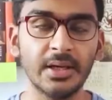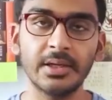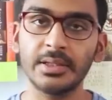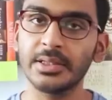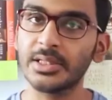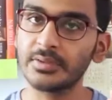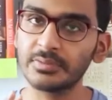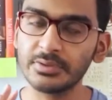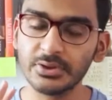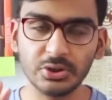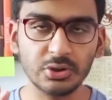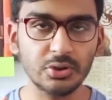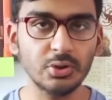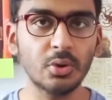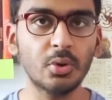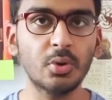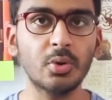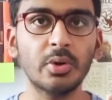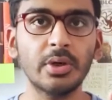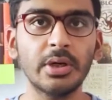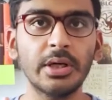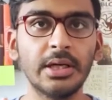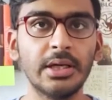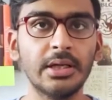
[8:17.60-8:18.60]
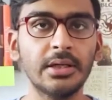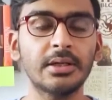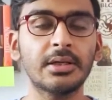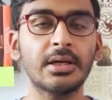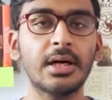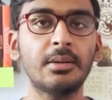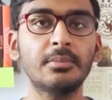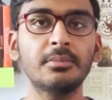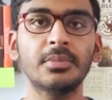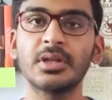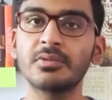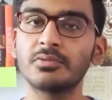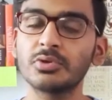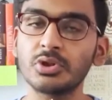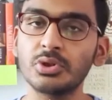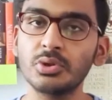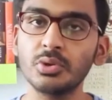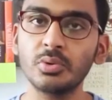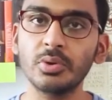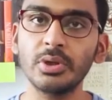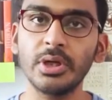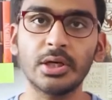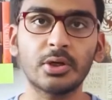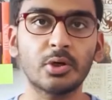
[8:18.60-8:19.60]
There was no income, there was
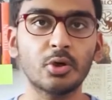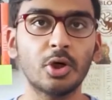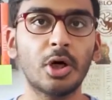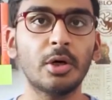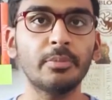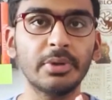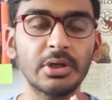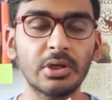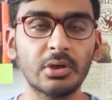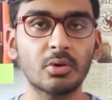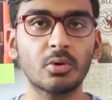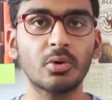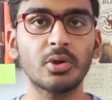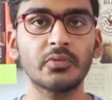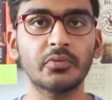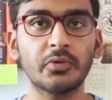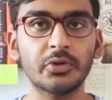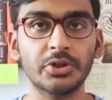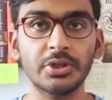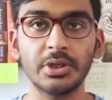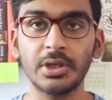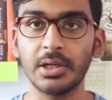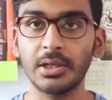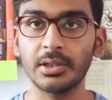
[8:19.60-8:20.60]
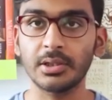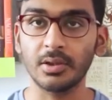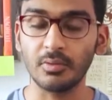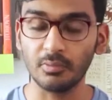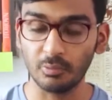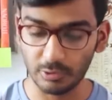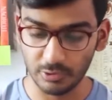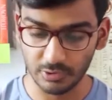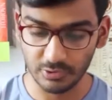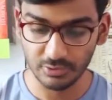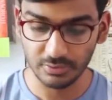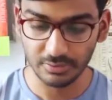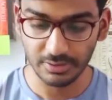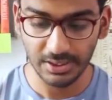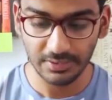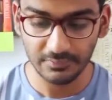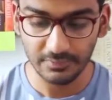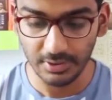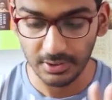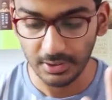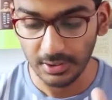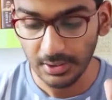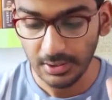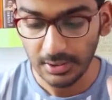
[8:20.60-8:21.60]
no economic growth for Sri Lanka whatsoever.